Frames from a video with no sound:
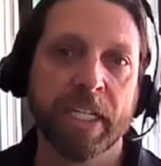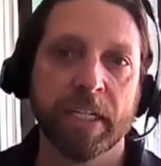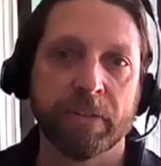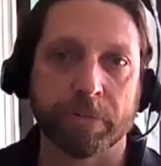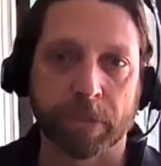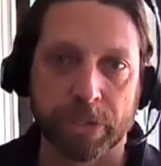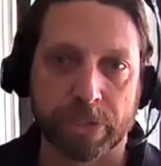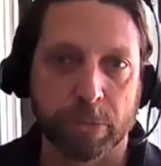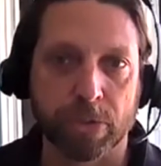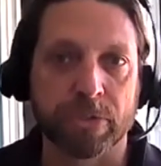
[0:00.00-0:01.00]
if
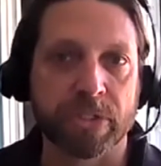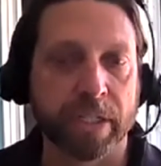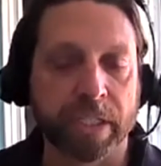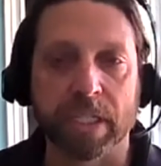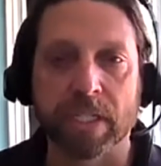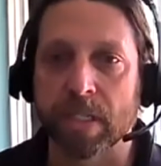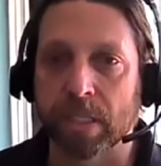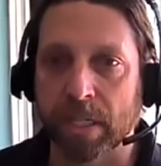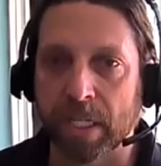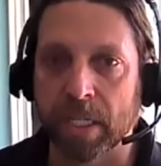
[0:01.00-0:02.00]
customers are telling us that
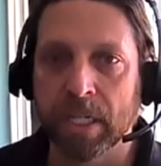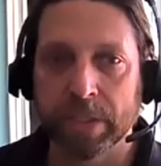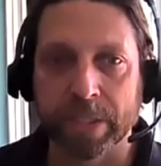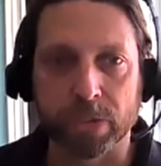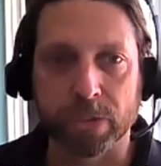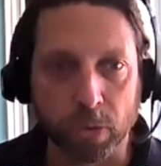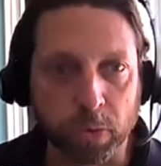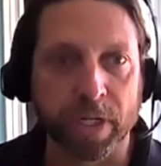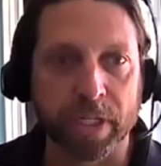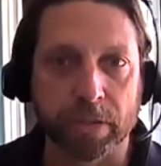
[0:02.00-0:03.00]
they don't
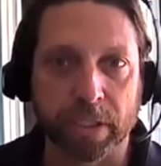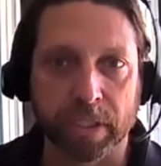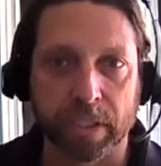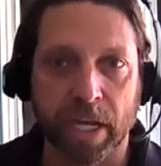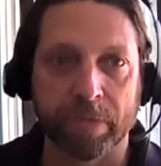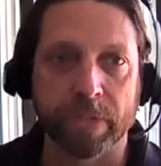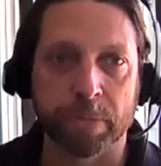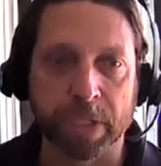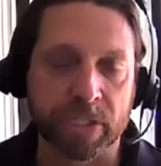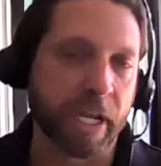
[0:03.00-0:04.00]
quite have as
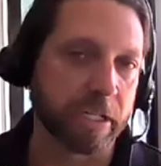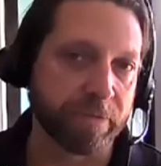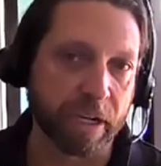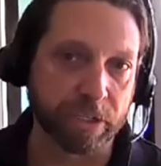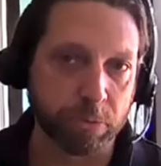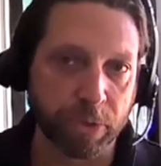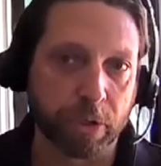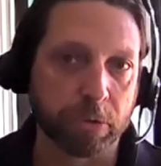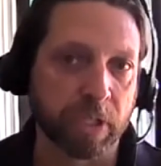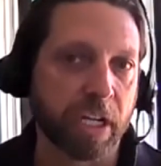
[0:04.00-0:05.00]
much satisfaction with
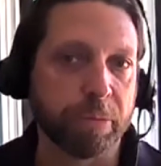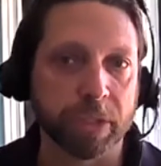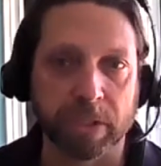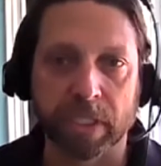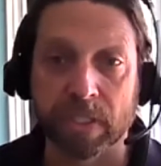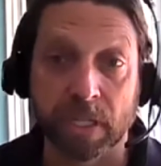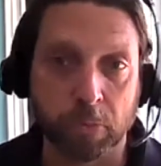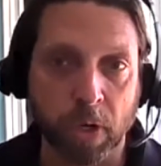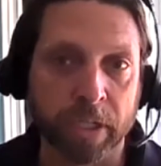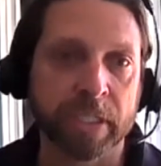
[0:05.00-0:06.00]
our reliability as they
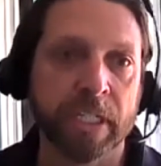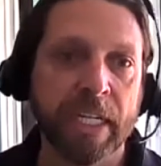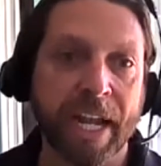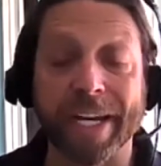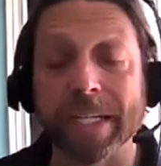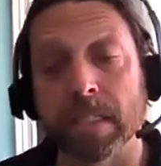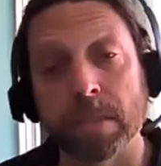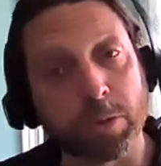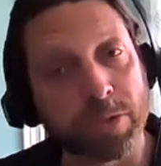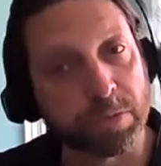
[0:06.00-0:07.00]
want, and it's the
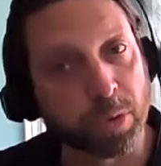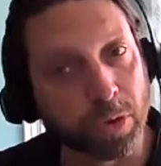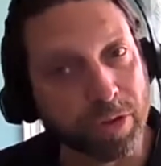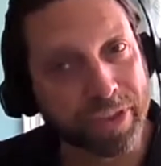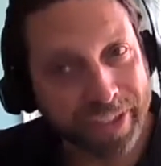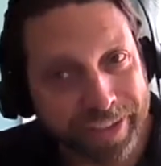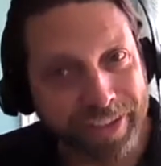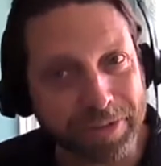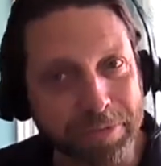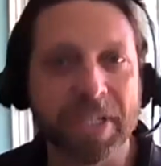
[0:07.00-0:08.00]
most important thing to
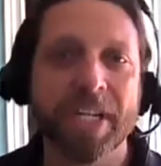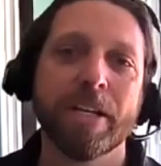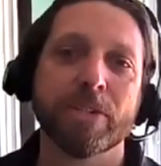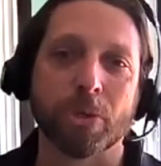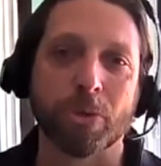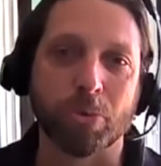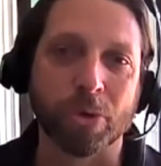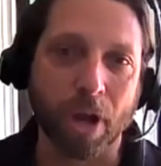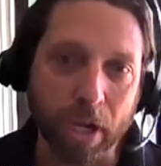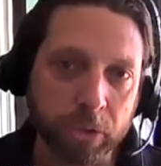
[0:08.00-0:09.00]
them. So we're
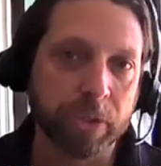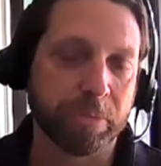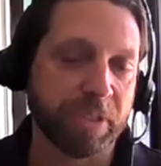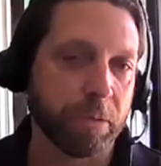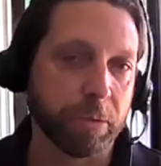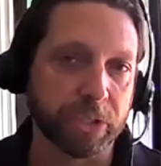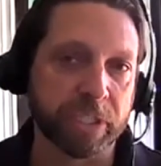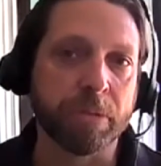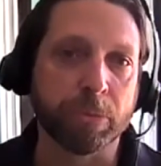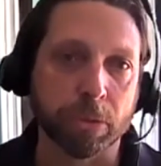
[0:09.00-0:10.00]
not going to be able to
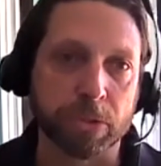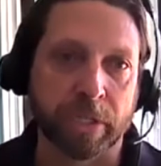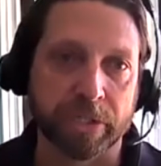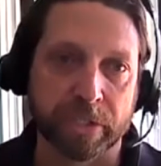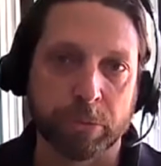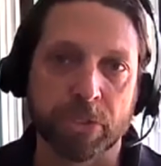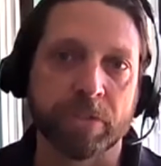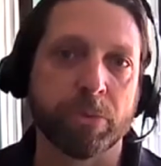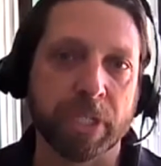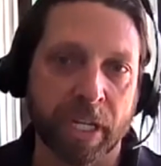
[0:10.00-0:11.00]
keep those customers
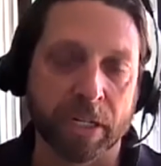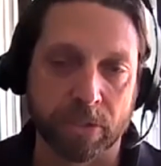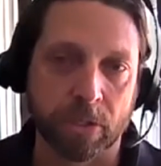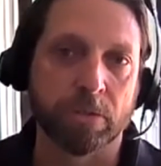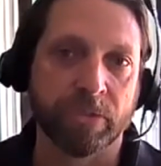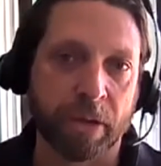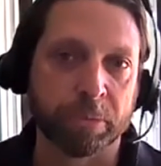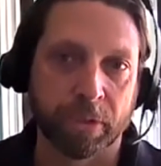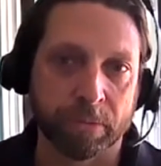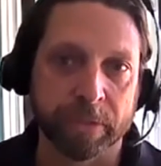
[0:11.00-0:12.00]
if we can't solve that
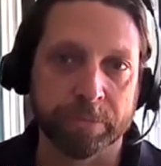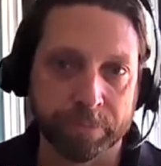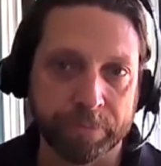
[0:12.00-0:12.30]
problem.